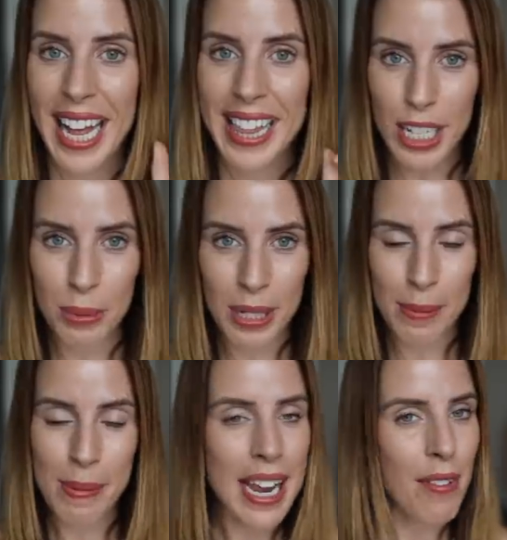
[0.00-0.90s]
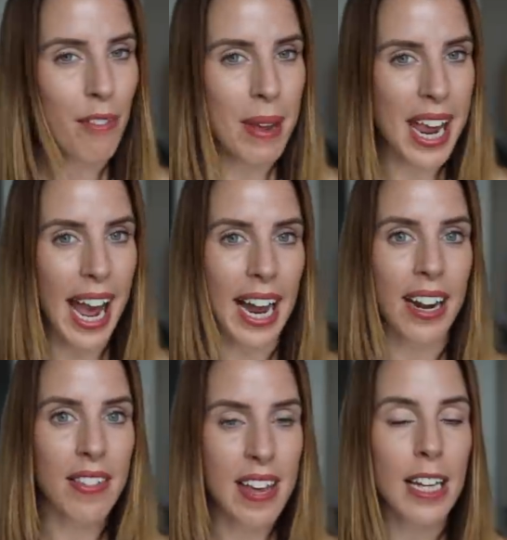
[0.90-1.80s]
This one's a biggie for me, and
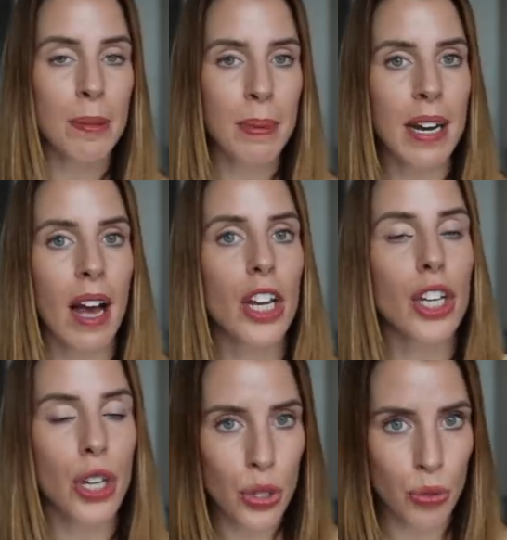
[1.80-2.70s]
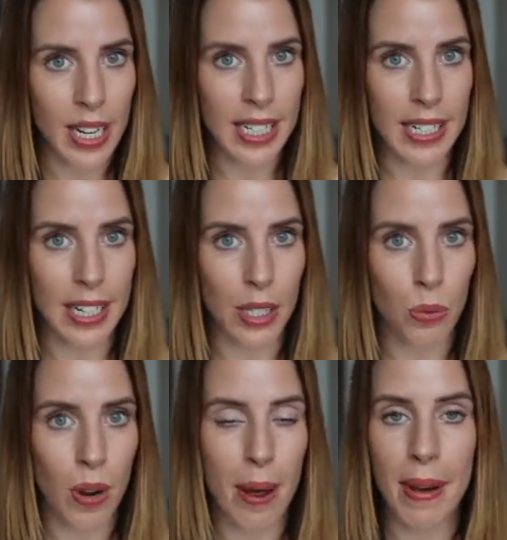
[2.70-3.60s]
I think has been a huge reason as to
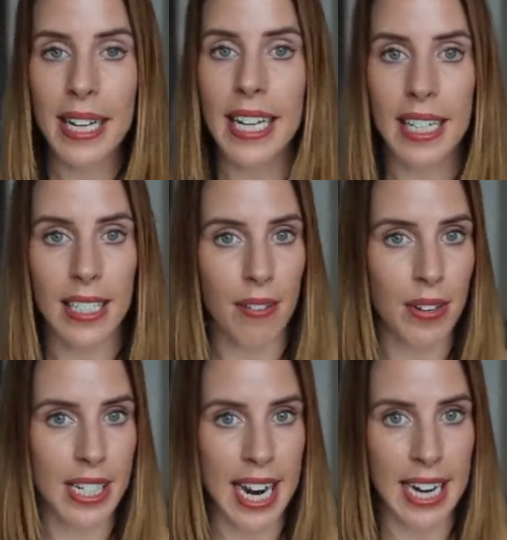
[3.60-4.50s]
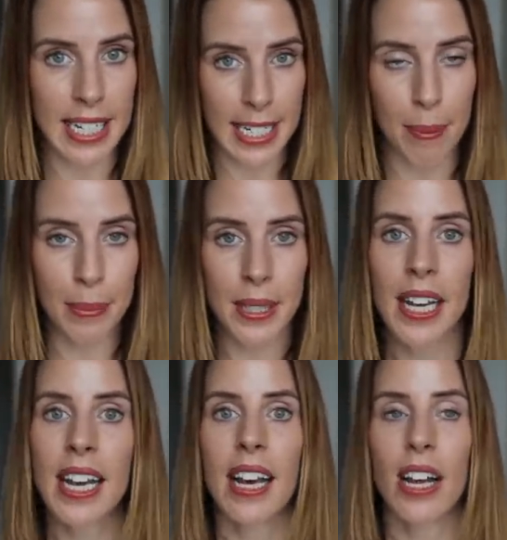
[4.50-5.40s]
why my sex life has taken dips,
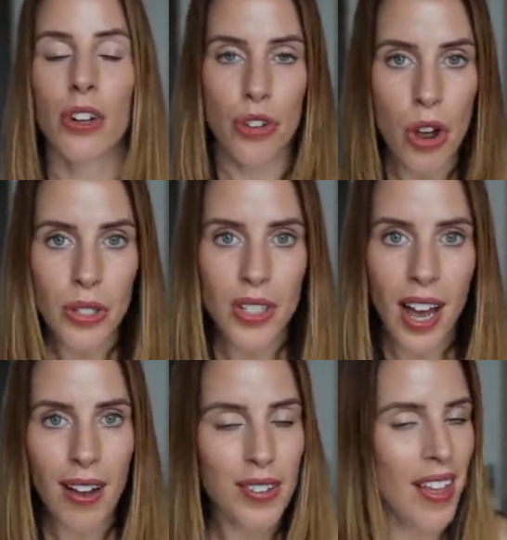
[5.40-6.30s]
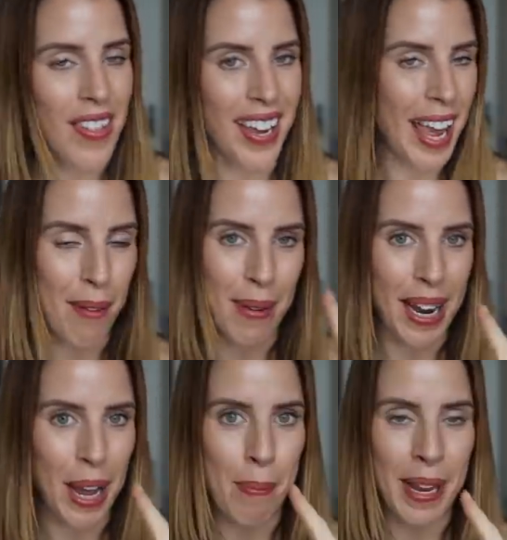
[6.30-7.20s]
nosedived, and then come
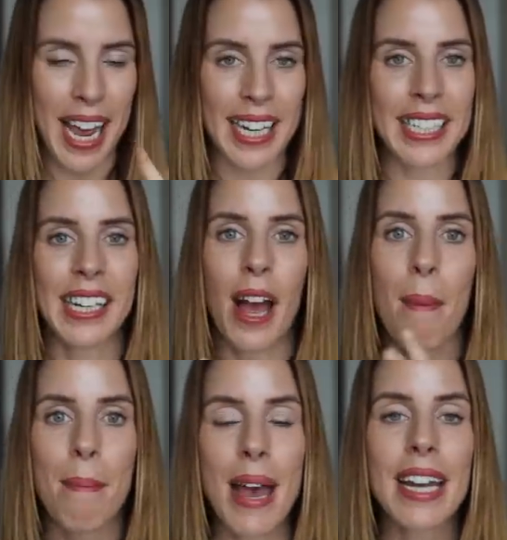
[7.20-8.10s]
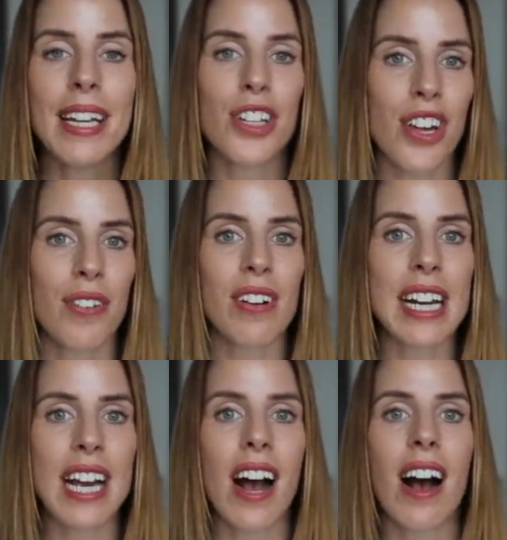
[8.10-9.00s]
back up again. Men
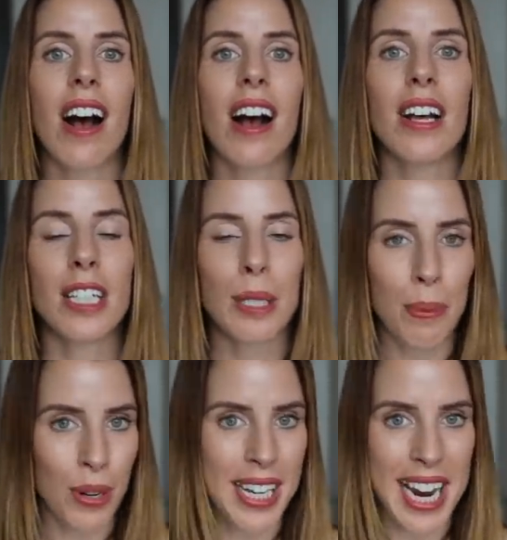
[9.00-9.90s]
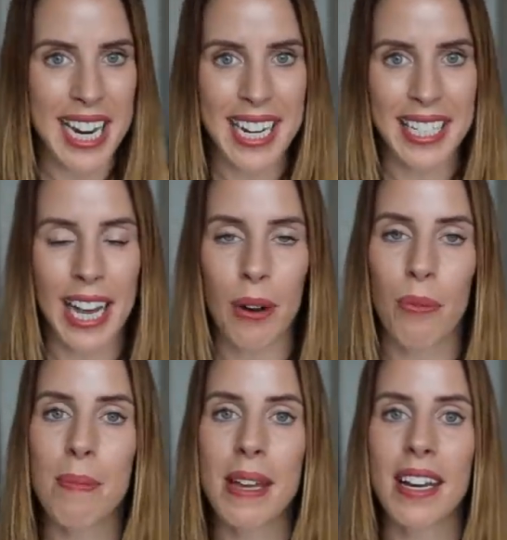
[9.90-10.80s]
generally are spontaneous and
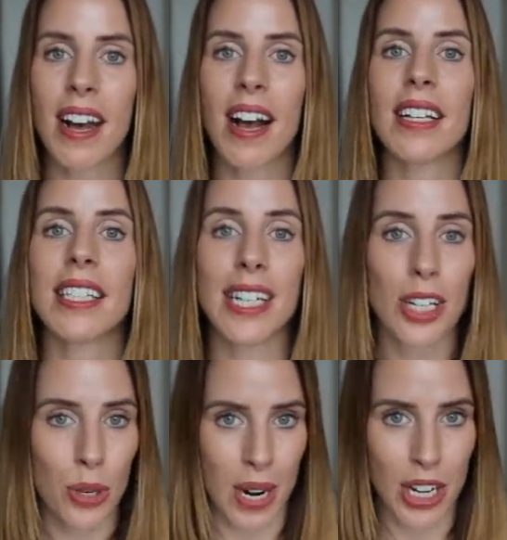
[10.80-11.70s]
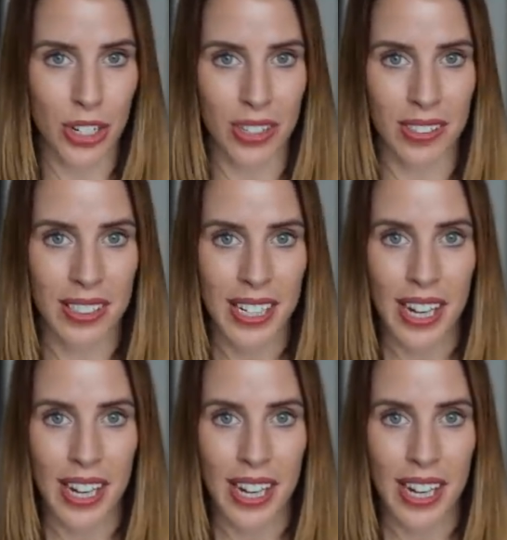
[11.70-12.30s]
women are situational.